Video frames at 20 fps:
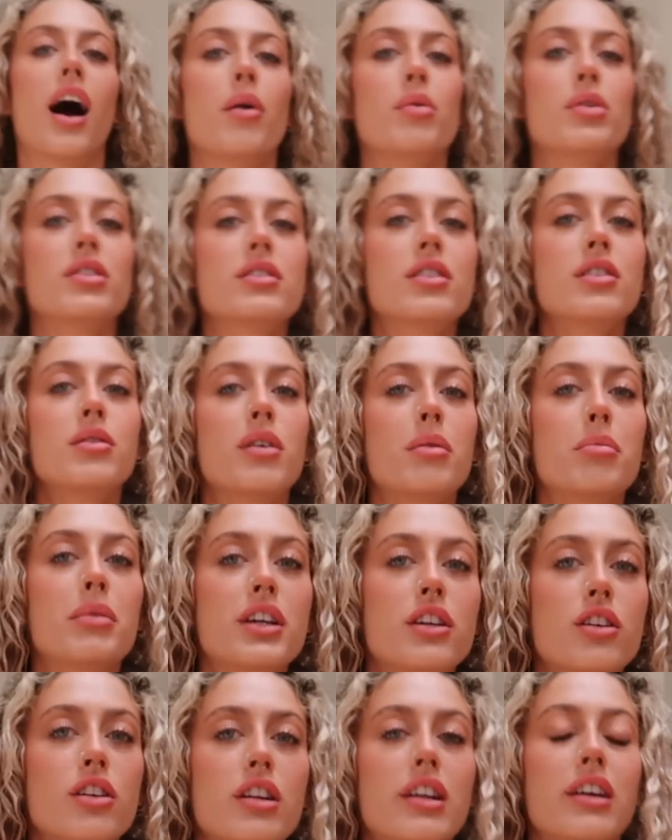I was gonna wear my
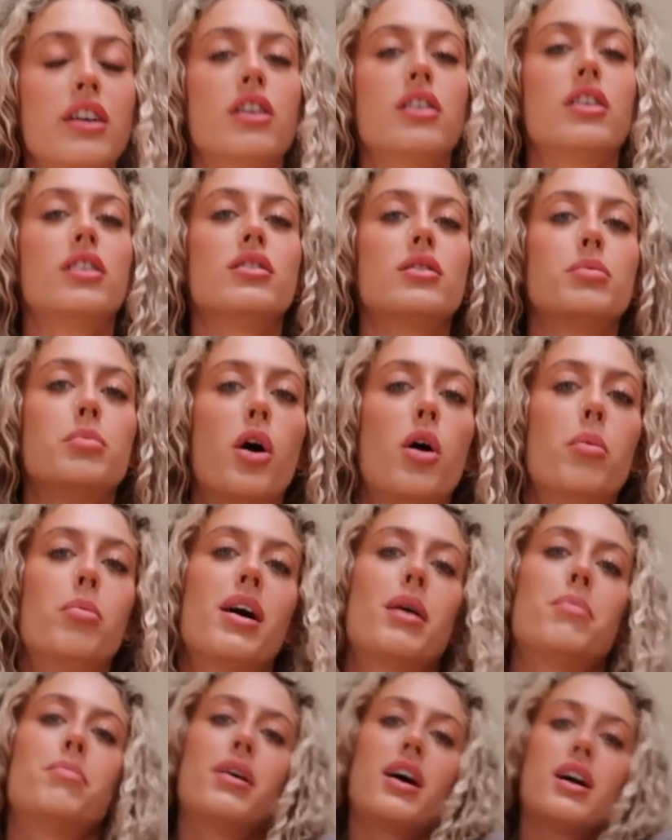cute little small
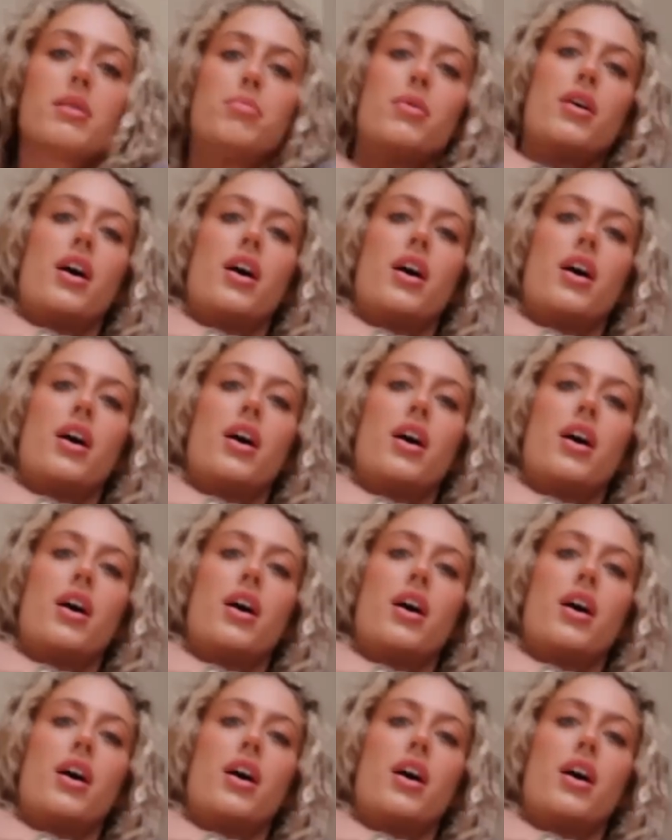black bag,